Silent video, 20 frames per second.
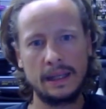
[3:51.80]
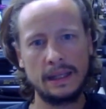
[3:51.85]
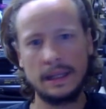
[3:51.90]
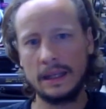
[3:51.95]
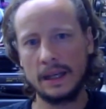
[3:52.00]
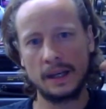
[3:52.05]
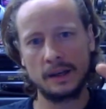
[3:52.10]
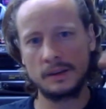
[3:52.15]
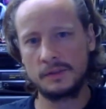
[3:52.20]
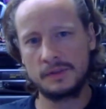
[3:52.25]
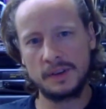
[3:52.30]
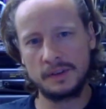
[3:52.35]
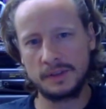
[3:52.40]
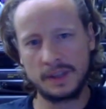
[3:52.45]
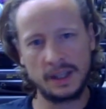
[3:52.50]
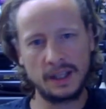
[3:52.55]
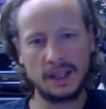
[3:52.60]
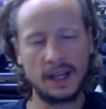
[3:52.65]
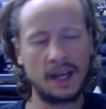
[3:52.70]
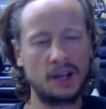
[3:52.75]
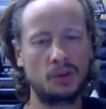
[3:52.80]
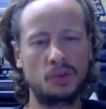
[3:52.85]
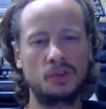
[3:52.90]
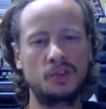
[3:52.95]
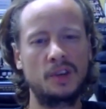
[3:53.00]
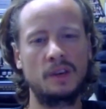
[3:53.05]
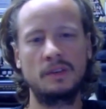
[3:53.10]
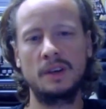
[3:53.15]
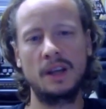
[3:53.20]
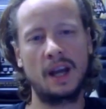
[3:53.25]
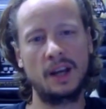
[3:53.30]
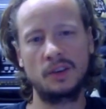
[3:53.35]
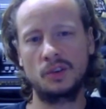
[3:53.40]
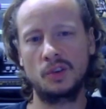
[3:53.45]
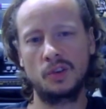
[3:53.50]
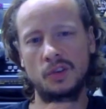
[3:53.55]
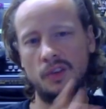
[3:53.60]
EN 15907 ISO